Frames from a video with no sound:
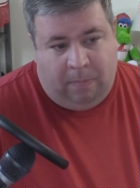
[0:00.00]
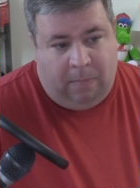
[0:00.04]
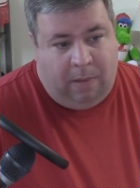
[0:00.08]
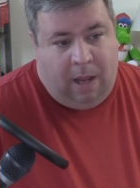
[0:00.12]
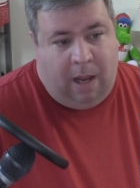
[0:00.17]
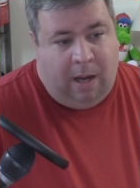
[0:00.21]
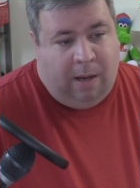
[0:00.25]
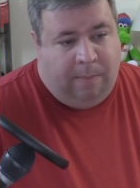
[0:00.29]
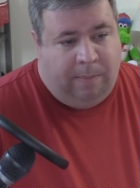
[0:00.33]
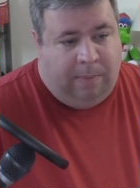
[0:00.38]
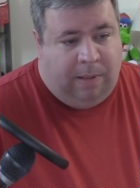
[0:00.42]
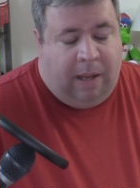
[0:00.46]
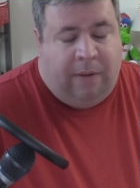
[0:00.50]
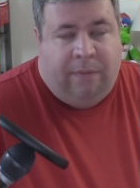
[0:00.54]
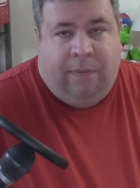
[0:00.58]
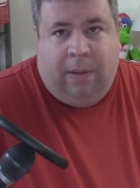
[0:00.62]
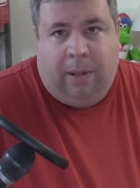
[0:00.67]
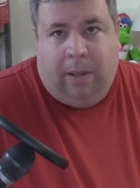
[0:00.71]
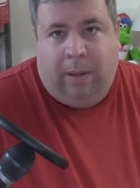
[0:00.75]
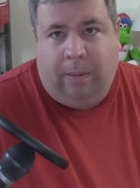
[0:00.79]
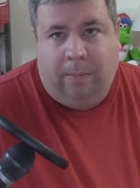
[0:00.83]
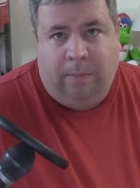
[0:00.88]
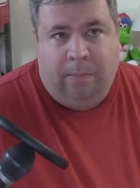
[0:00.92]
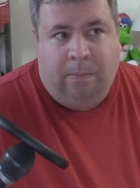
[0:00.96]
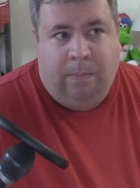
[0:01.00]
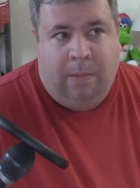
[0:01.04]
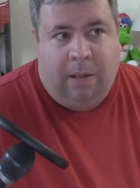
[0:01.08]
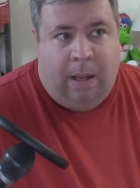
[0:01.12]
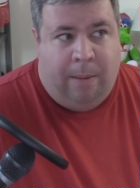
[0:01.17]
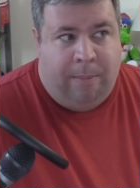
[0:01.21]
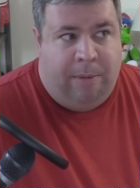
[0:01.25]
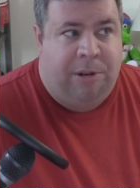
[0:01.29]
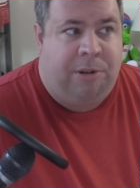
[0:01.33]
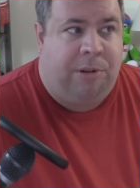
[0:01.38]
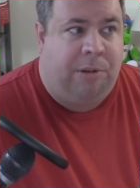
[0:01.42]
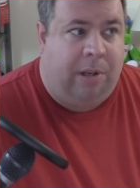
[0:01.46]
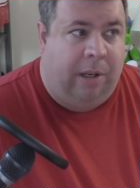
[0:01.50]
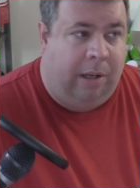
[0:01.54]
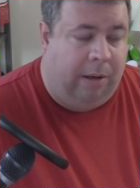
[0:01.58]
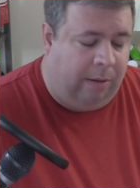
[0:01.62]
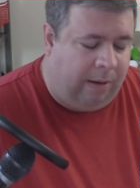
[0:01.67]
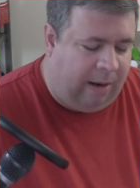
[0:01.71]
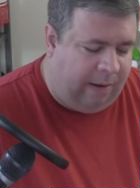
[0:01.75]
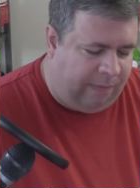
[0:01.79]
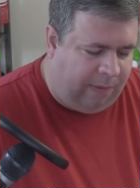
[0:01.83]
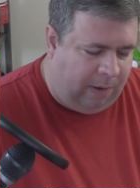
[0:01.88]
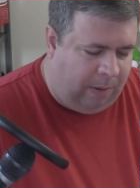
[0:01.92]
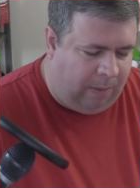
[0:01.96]
and I'm definitely interested in
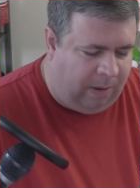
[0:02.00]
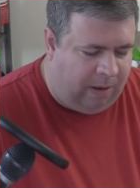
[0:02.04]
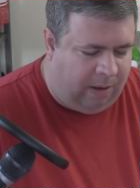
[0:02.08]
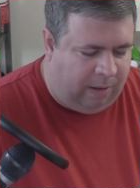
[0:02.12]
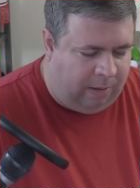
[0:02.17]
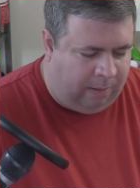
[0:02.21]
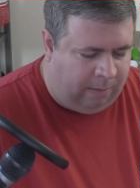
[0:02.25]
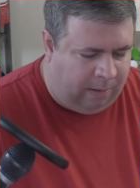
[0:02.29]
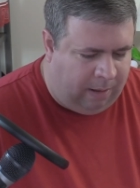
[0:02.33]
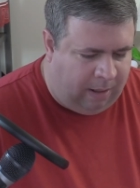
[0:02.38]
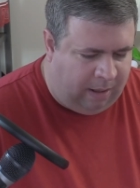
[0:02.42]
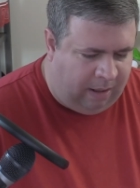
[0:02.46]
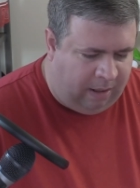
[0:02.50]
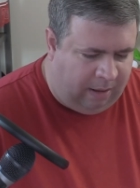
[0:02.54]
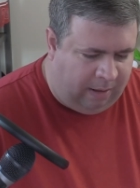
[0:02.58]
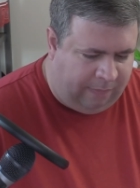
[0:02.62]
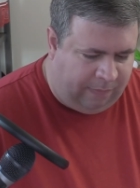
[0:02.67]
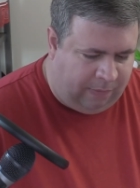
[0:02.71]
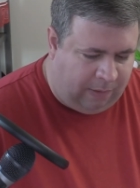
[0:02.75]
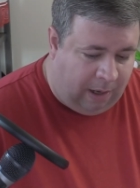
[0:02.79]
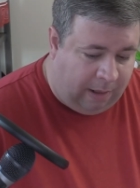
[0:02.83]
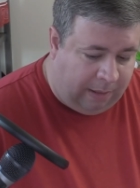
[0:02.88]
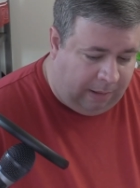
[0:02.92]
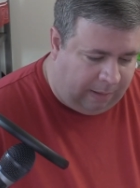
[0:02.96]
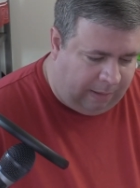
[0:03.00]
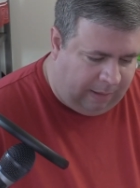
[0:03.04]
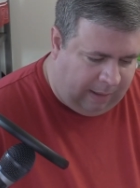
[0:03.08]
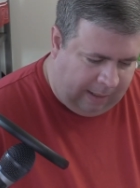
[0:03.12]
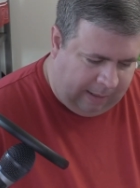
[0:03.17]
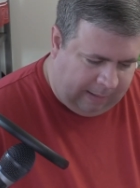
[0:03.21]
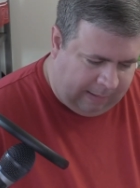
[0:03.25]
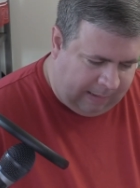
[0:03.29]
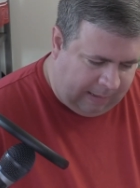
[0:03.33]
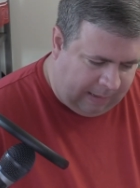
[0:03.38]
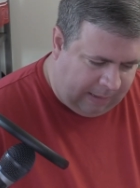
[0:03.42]
GraphQL for other things,